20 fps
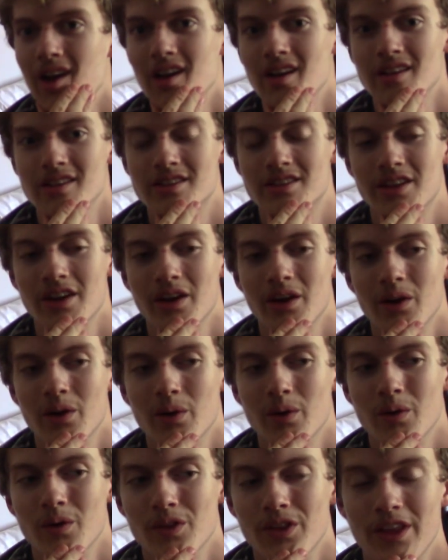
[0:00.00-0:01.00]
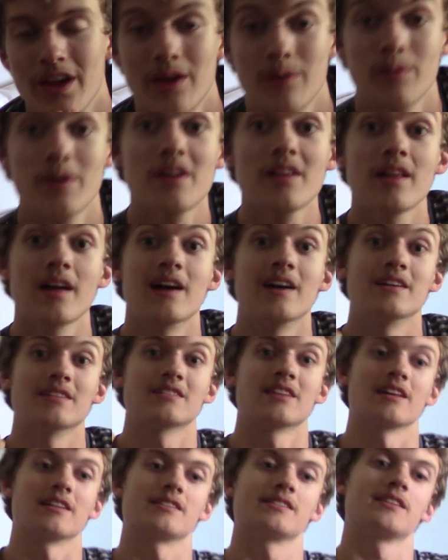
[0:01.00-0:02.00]
so they realize
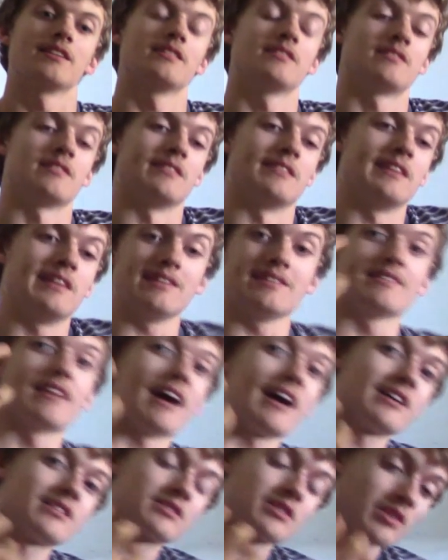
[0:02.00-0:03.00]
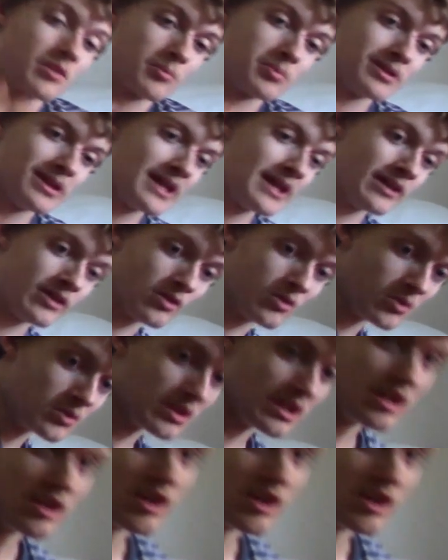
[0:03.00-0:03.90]
that since these guys on the planet only